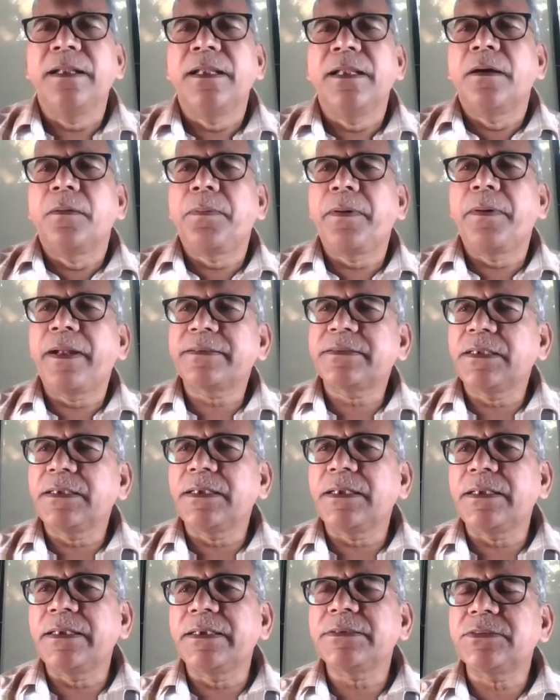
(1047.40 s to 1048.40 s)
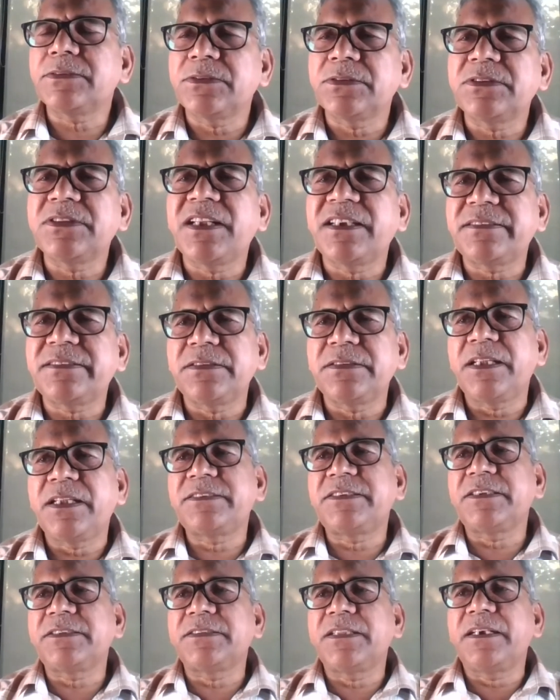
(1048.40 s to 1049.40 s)
for that
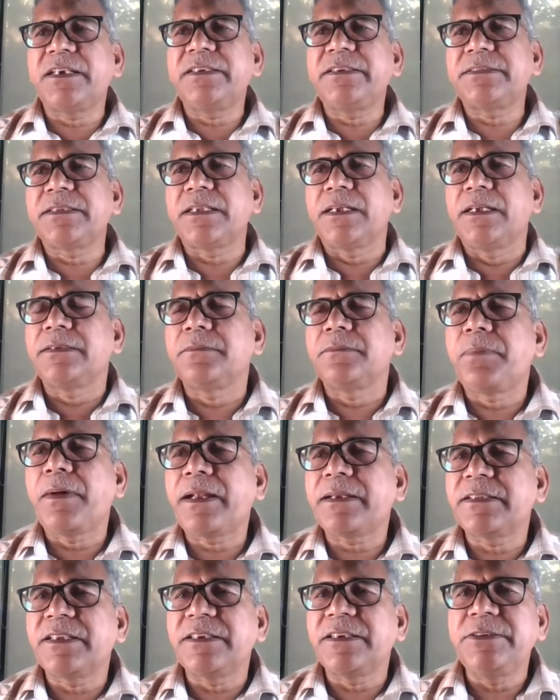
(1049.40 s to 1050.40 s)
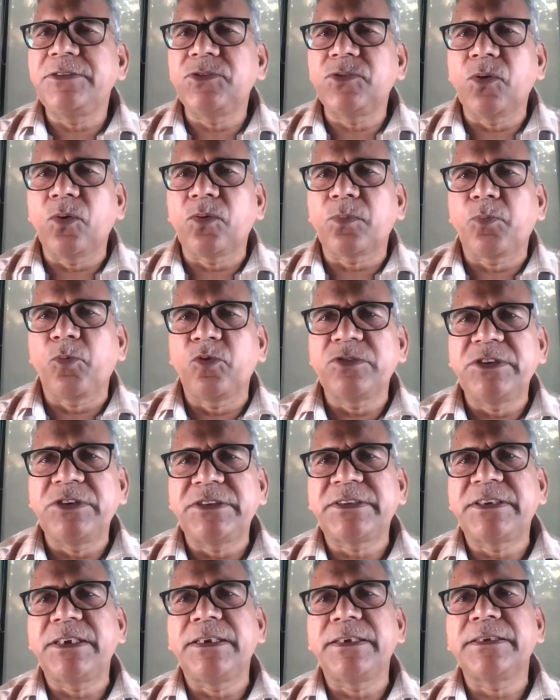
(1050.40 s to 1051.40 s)
is the reason for the indoor
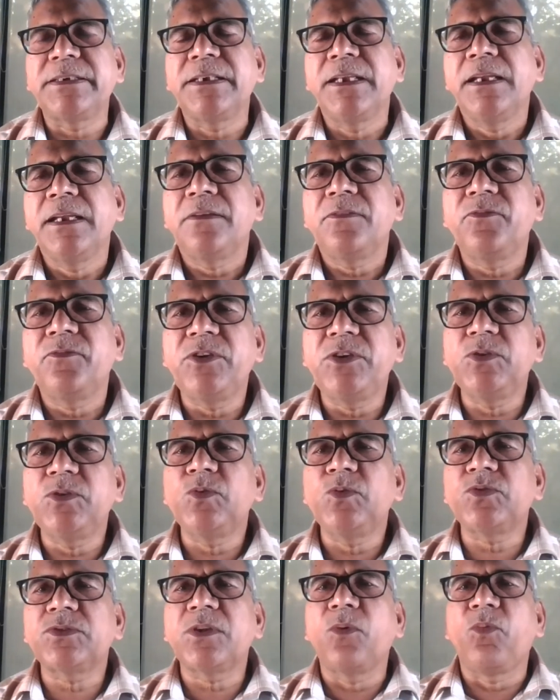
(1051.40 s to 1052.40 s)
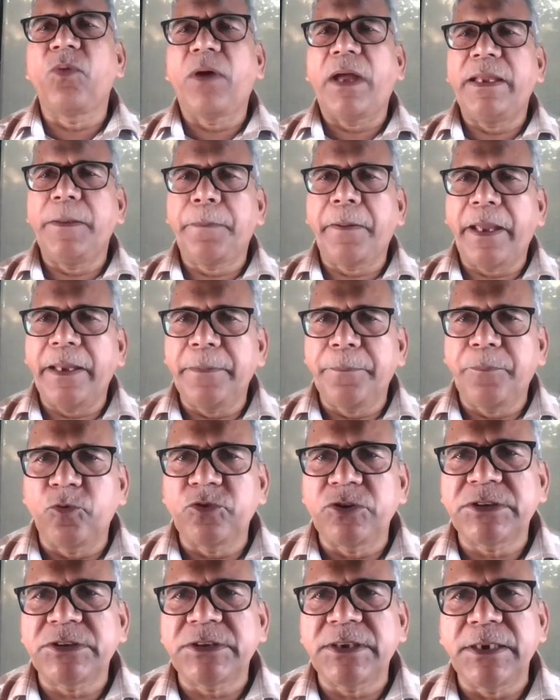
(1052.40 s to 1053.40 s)
positioning we use the Wi-Fi
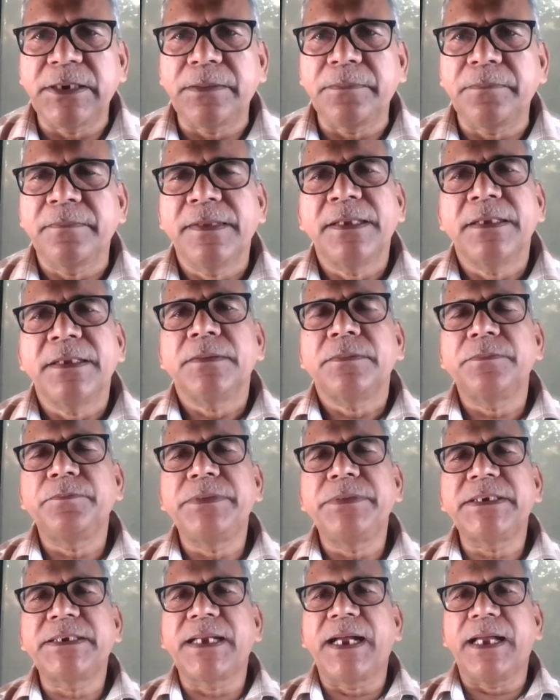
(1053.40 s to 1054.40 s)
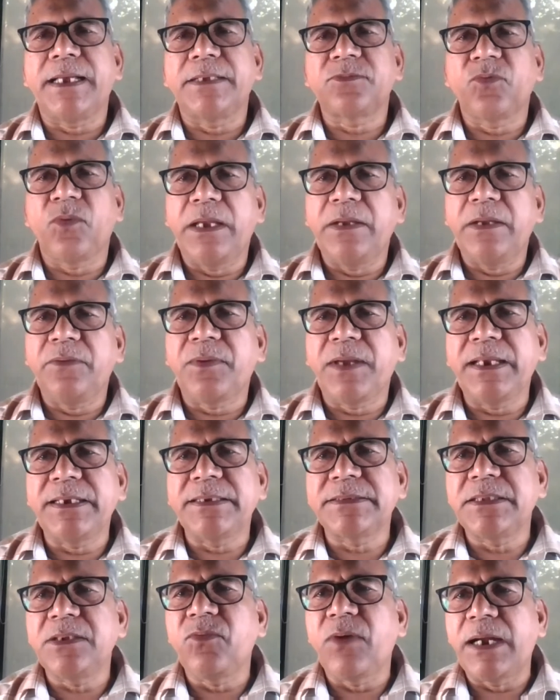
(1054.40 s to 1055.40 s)
positioning, because Wi-Fi is
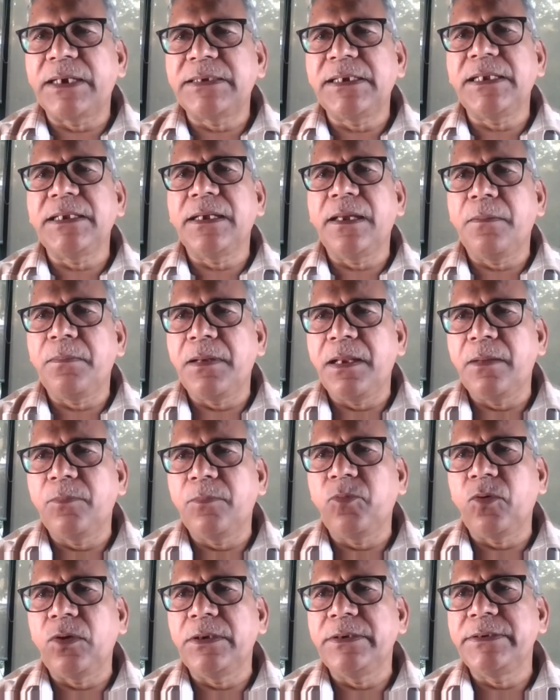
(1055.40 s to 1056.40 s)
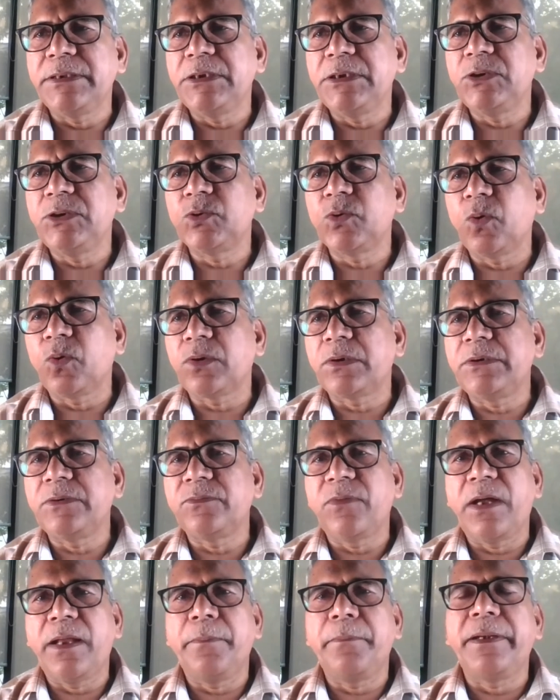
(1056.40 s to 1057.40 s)
the widely available in indoor
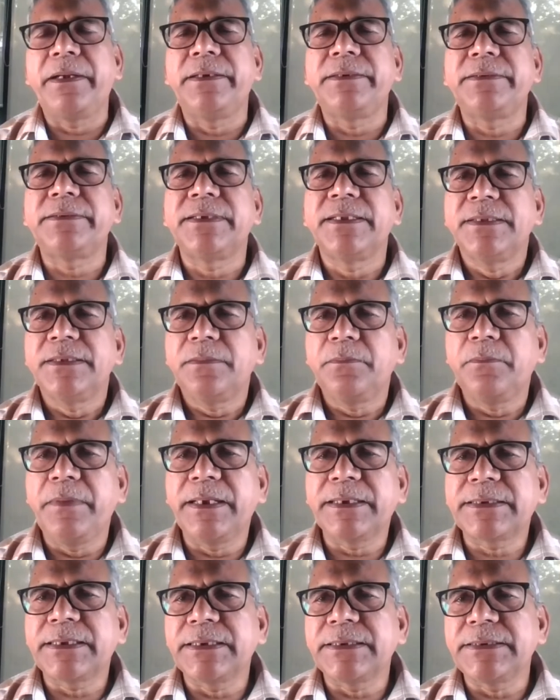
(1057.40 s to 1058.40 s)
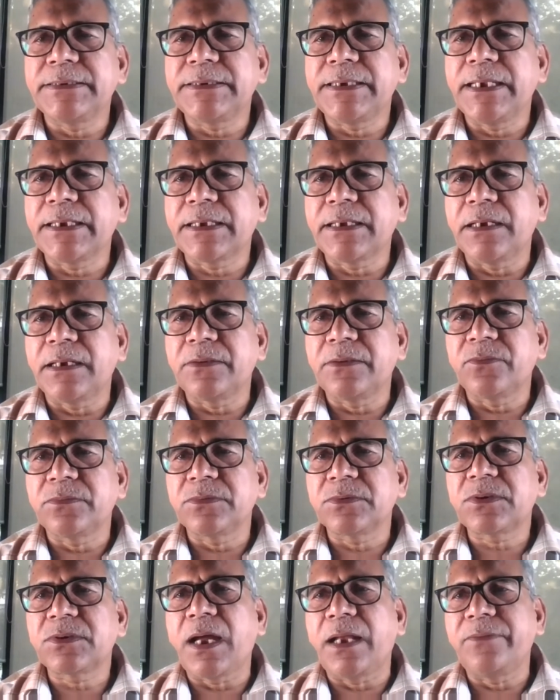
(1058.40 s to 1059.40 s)
environment, making it a
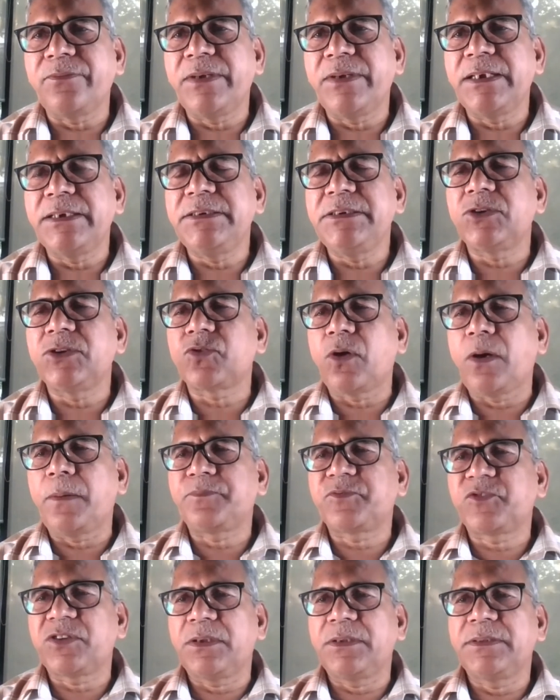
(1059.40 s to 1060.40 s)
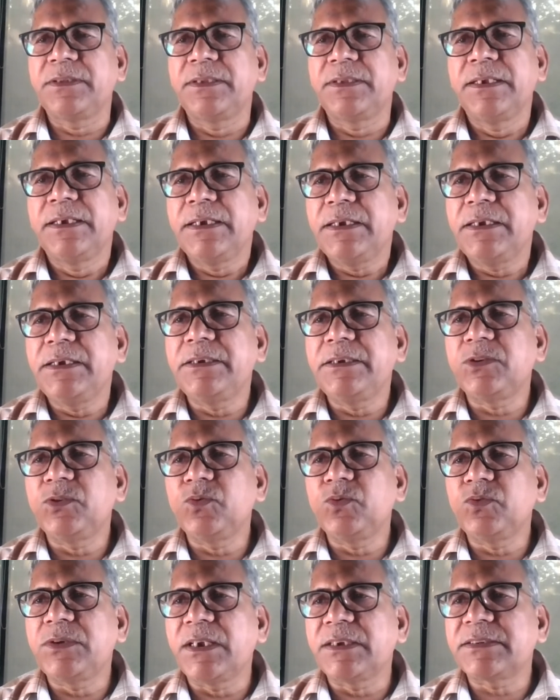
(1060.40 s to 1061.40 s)
convenient option. It
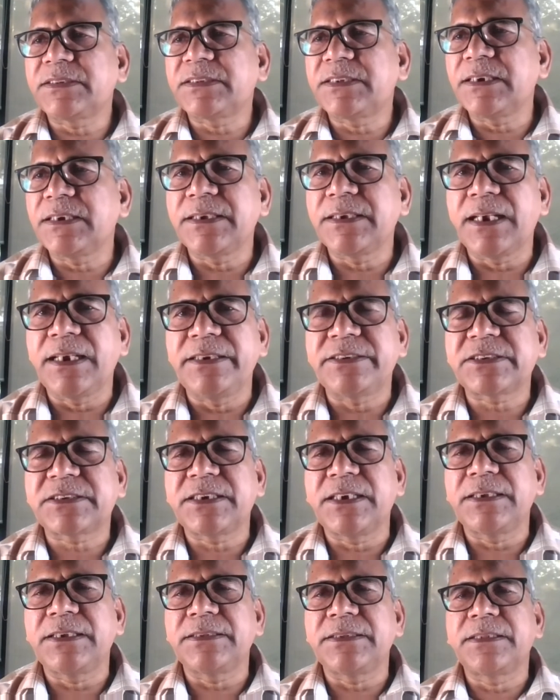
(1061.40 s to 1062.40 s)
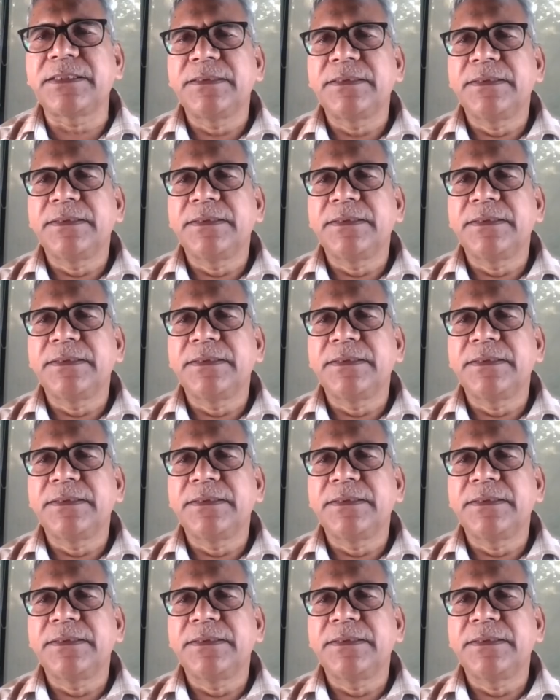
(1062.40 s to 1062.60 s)
uses signal strength